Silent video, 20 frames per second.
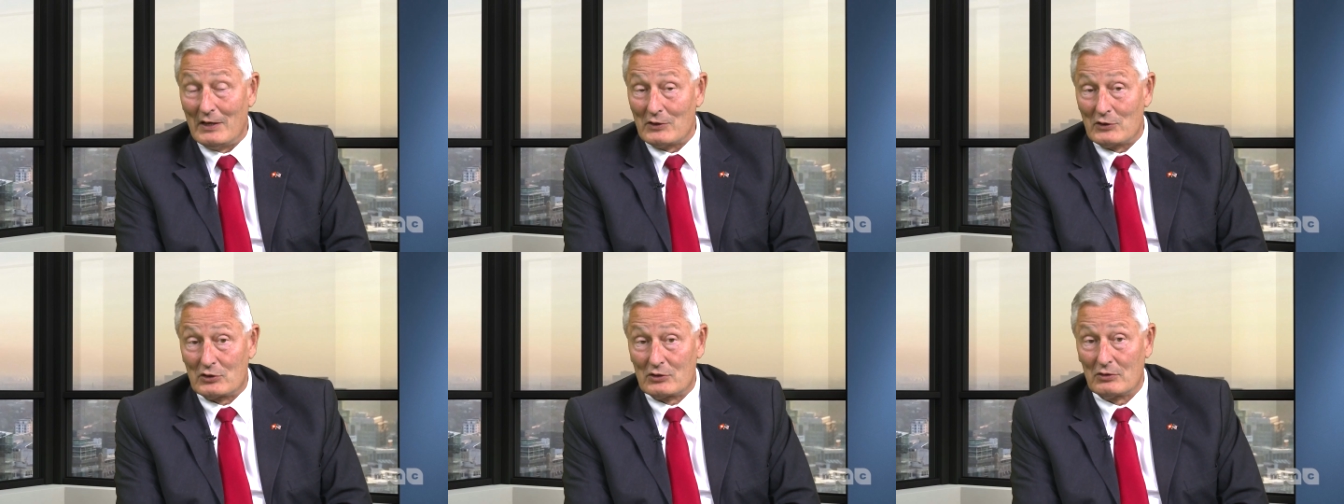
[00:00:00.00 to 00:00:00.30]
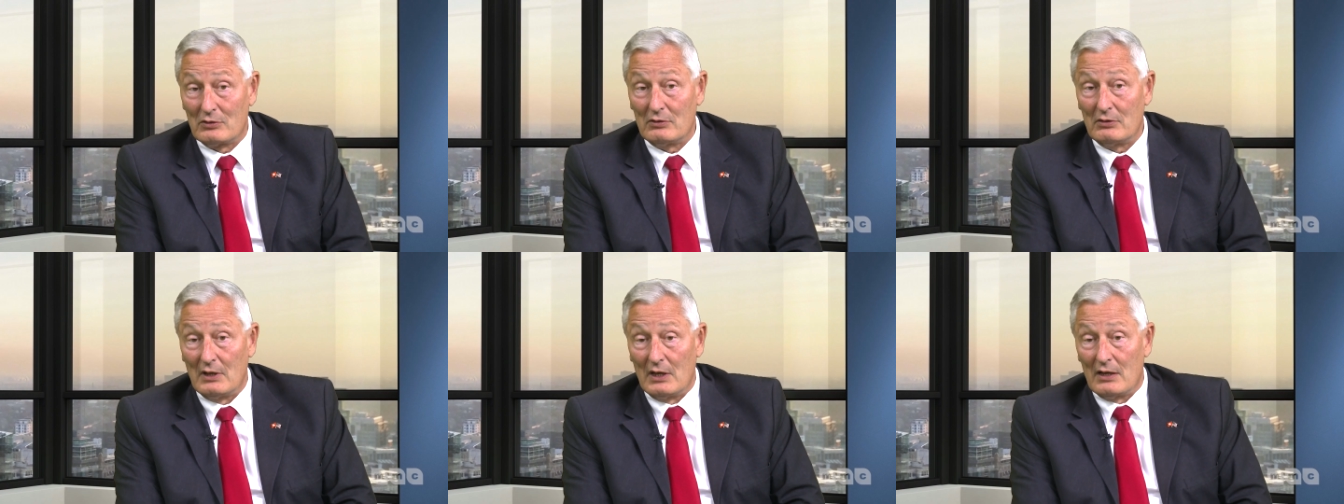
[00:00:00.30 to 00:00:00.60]

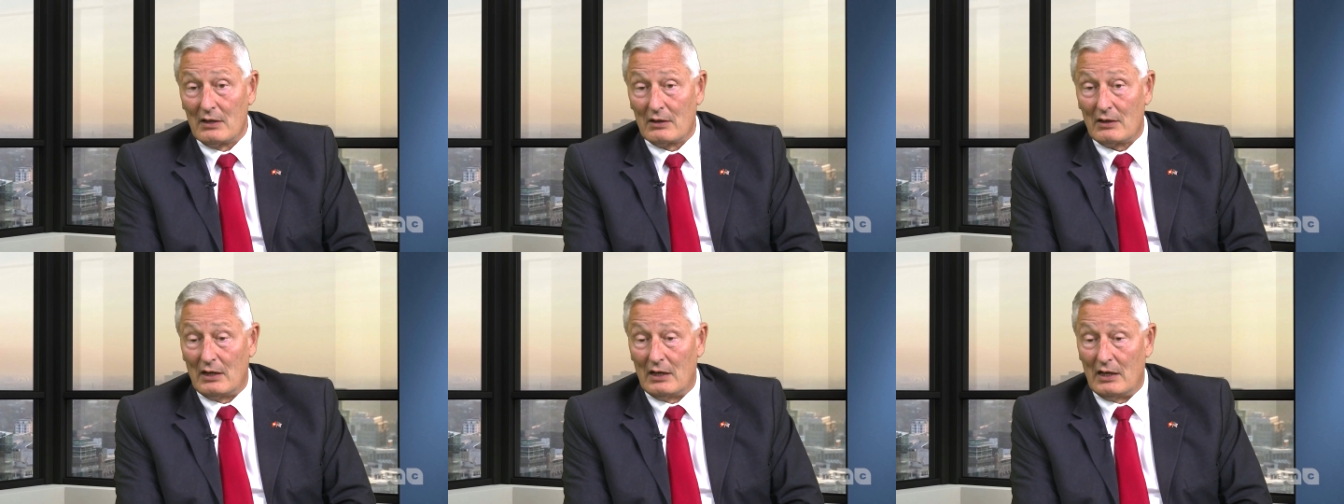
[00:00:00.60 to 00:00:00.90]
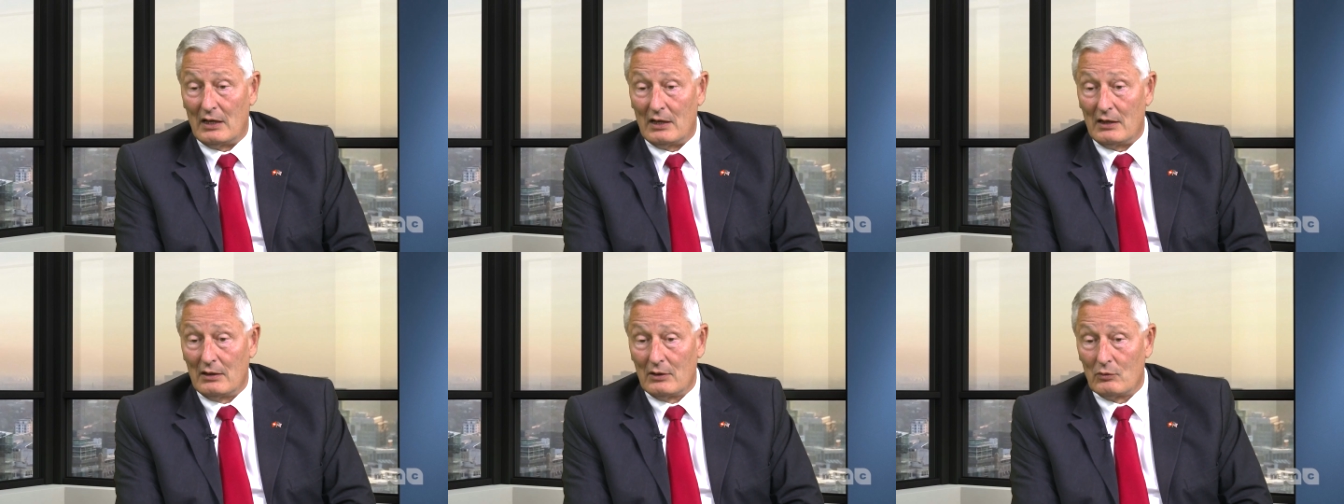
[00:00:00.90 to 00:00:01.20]
So
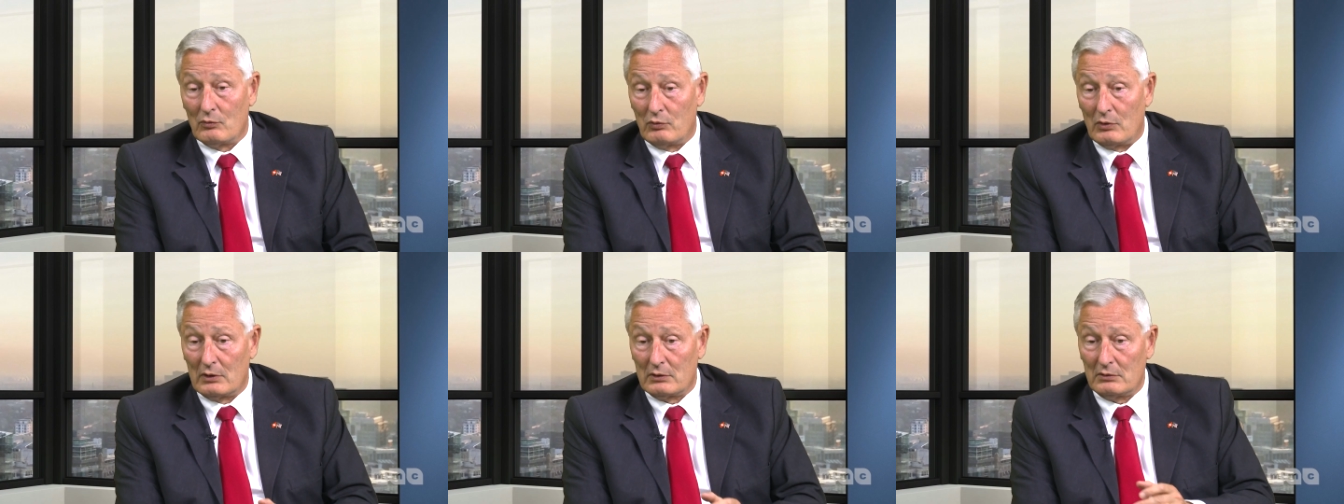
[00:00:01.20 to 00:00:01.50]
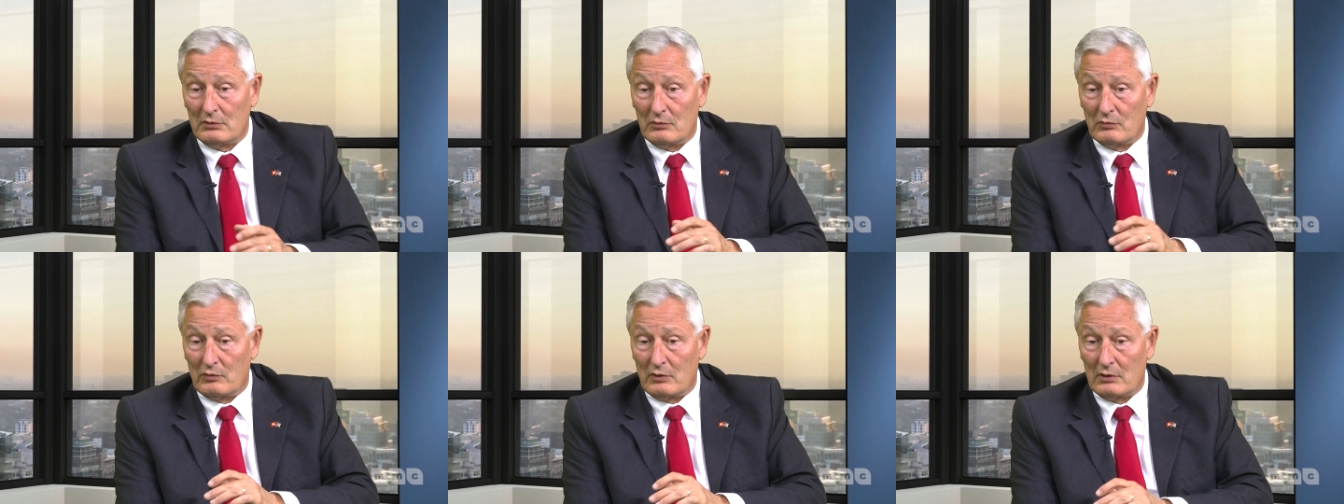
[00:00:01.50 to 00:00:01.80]

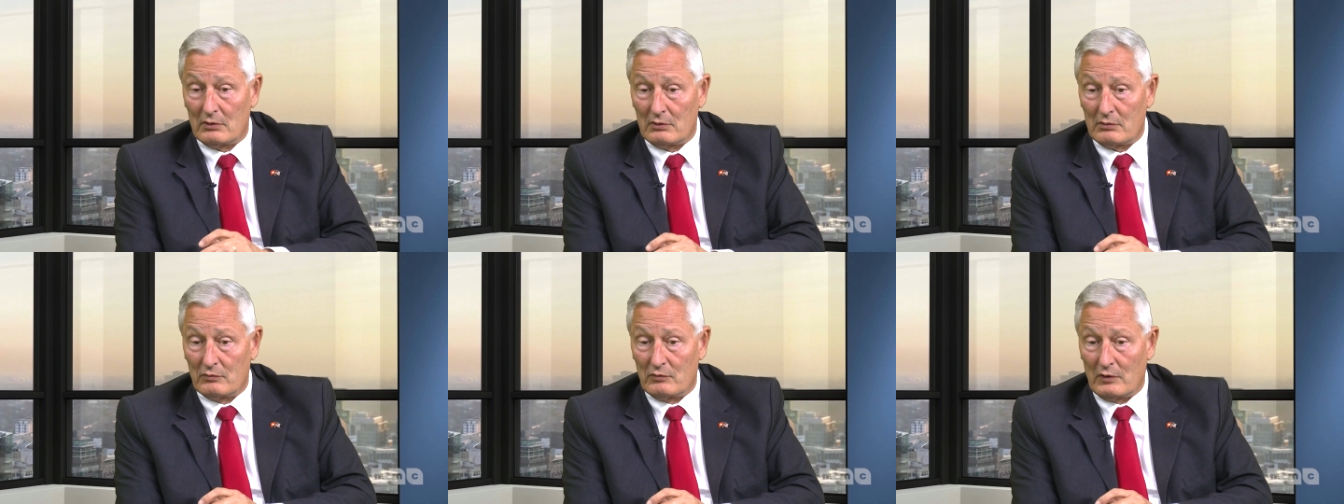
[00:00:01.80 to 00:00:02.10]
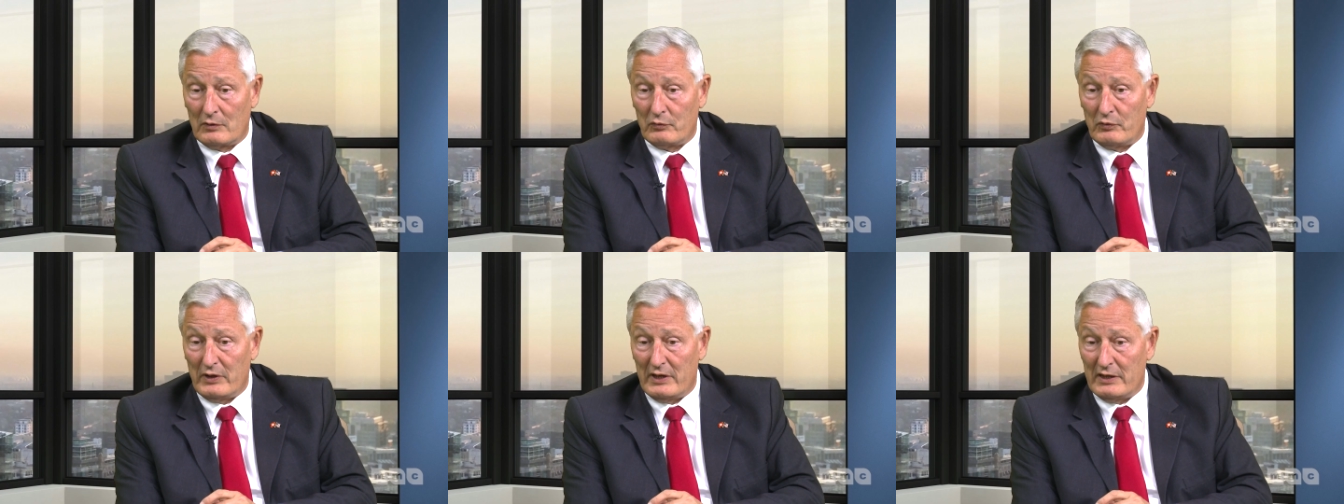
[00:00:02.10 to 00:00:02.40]

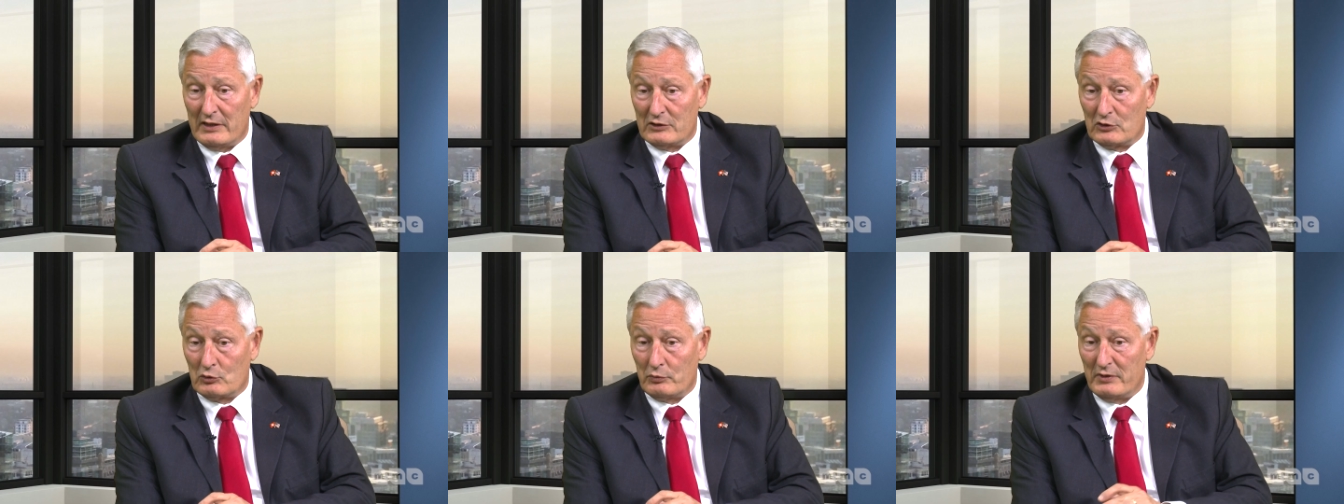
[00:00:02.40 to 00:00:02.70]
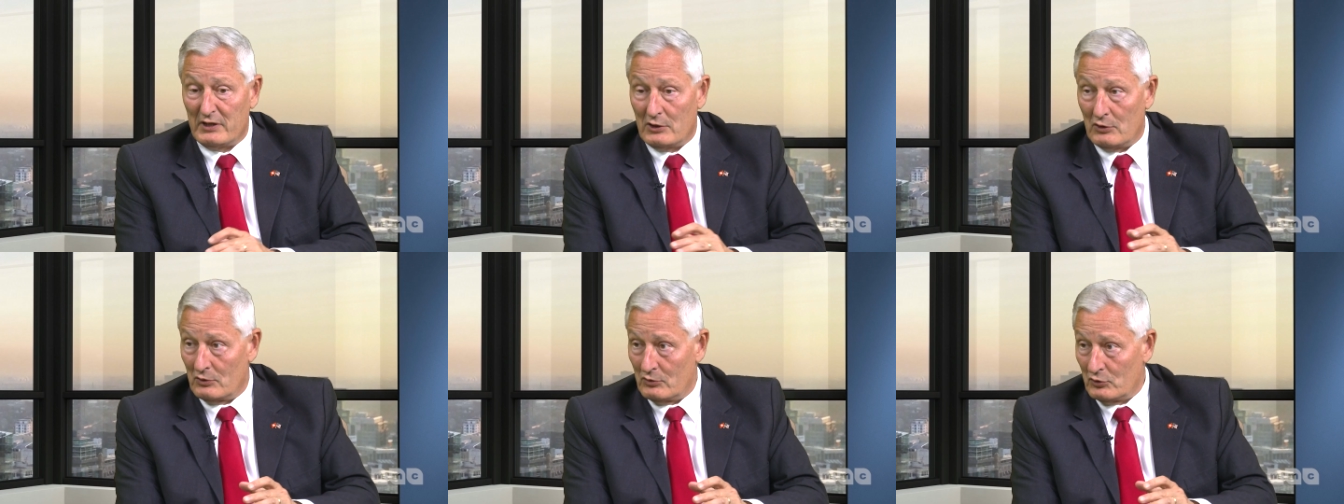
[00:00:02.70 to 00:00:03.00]
One way is to
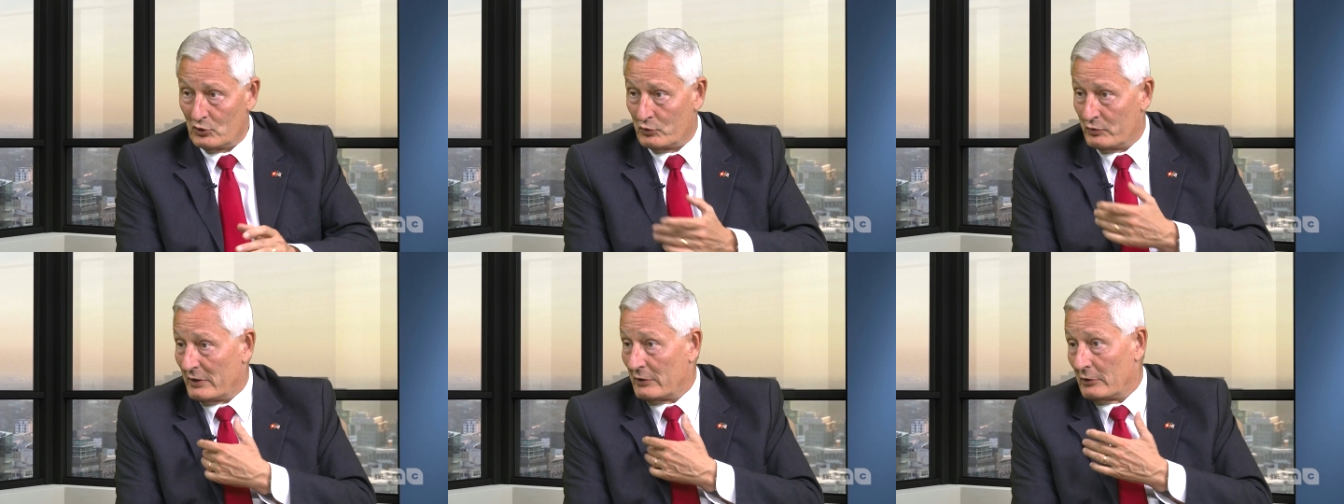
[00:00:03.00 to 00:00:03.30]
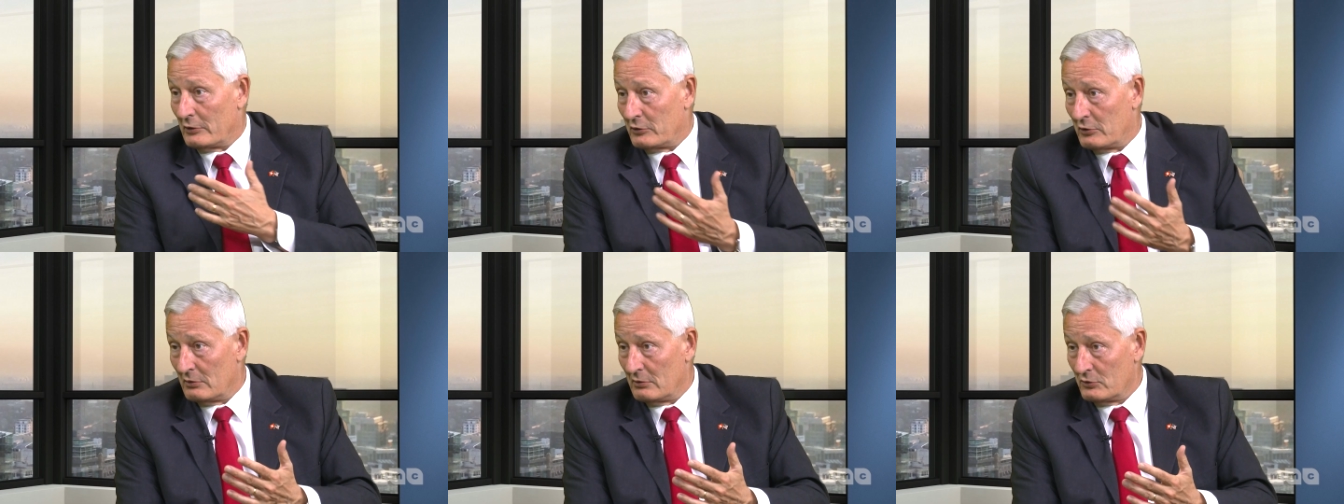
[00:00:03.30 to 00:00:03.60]
be huge. We are
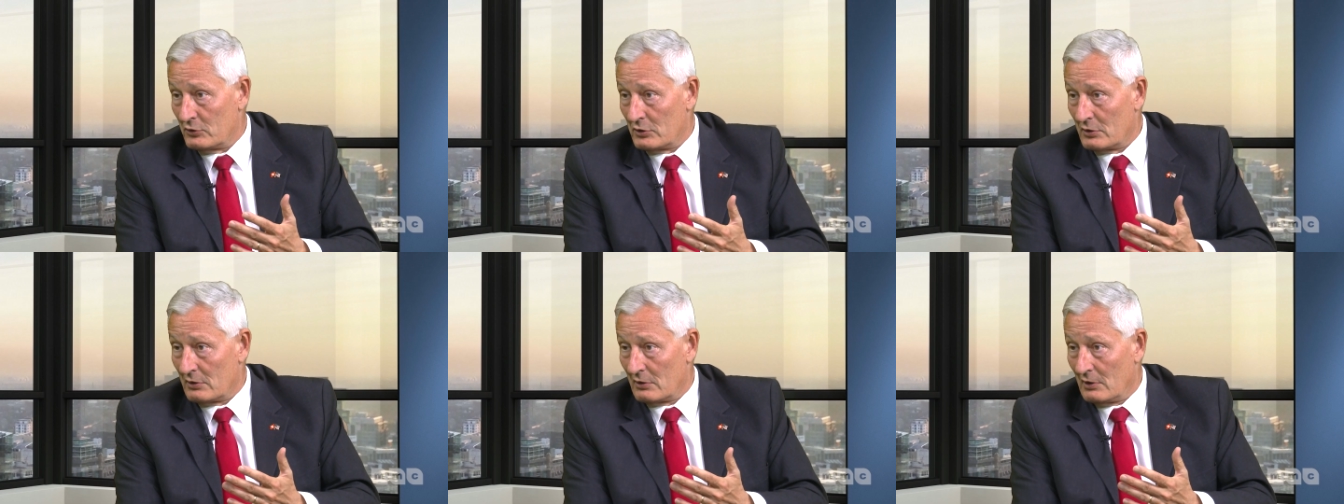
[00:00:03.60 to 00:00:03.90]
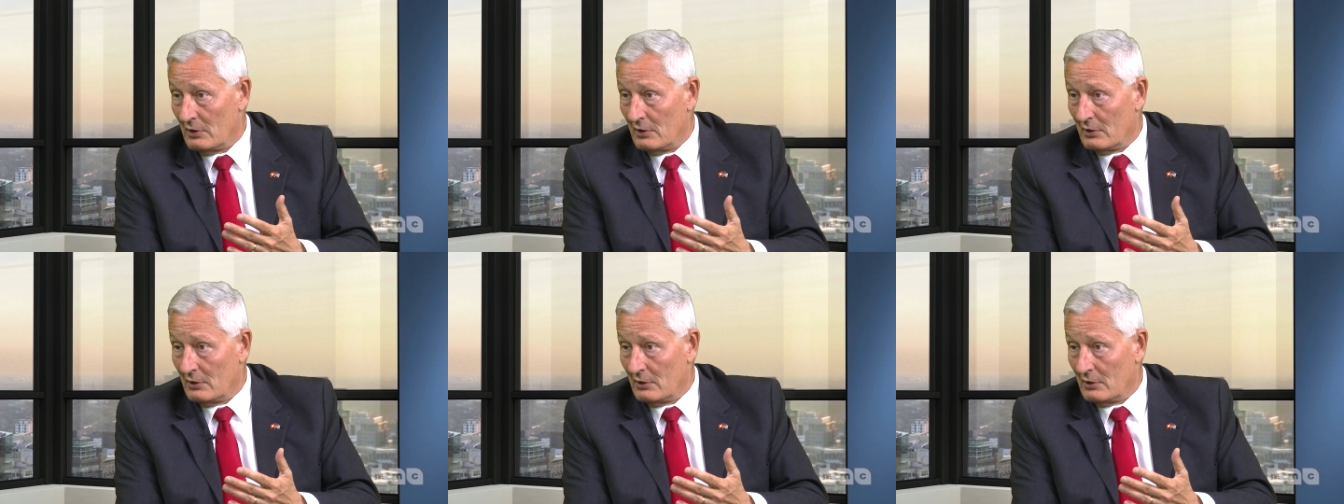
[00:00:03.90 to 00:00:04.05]
not huge.